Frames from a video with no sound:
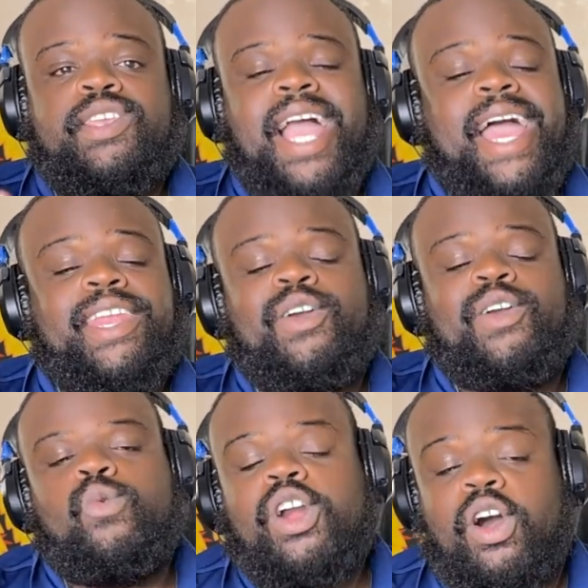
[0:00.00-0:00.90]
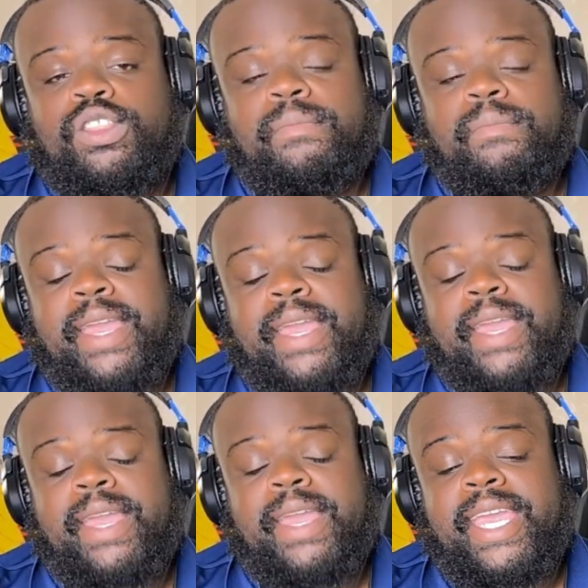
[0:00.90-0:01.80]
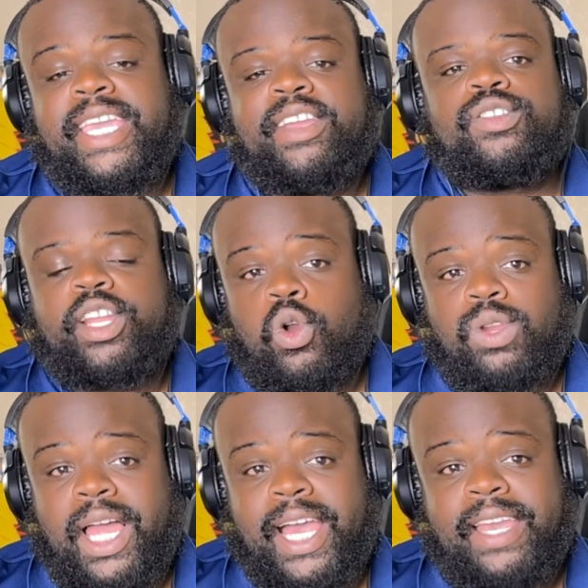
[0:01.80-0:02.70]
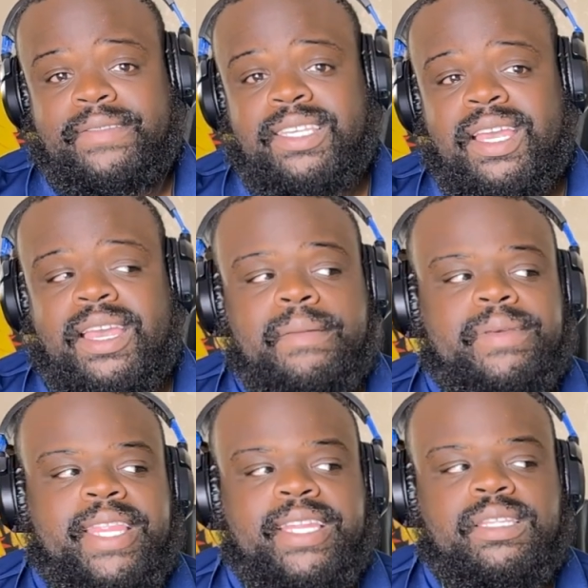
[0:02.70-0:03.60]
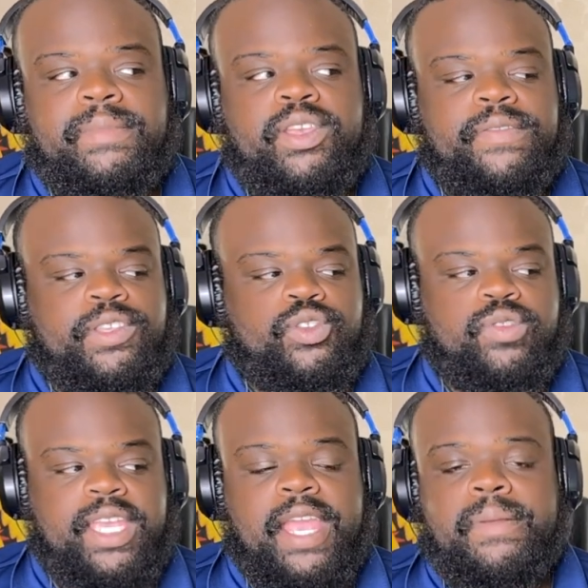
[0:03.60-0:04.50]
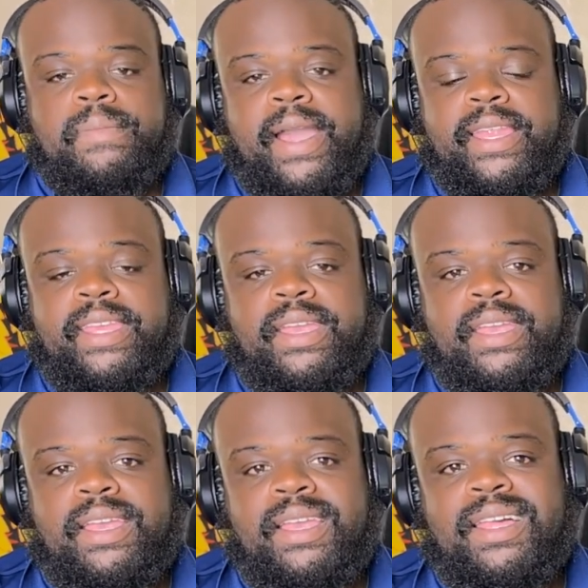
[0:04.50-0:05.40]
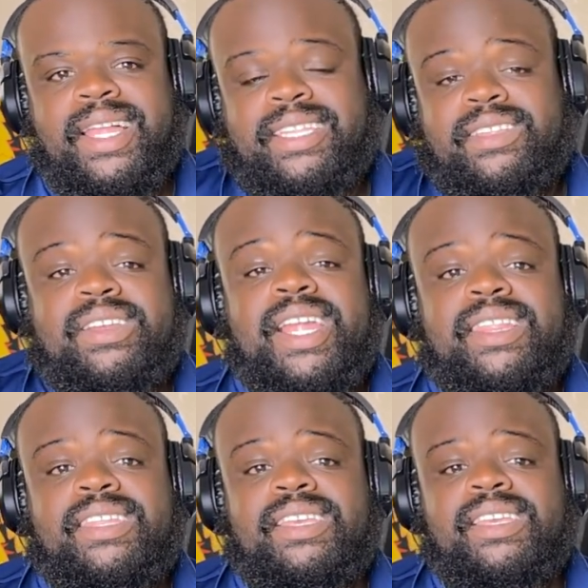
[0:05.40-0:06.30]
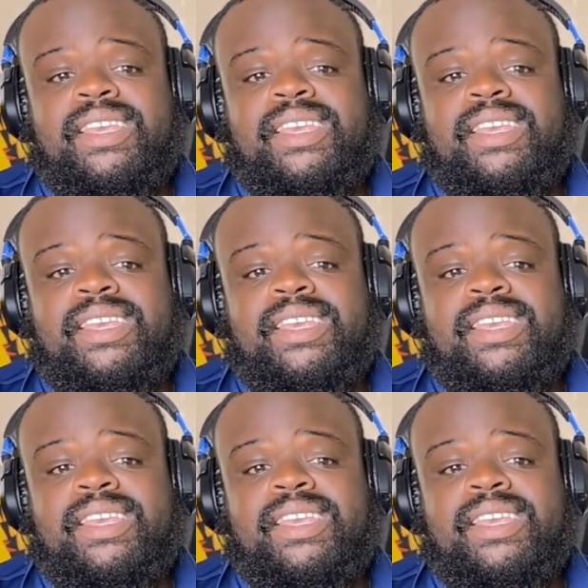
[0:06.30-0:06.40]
I know we're all the main character in our own lives, but that doesn't mean you have to treat everybody like they're nothing.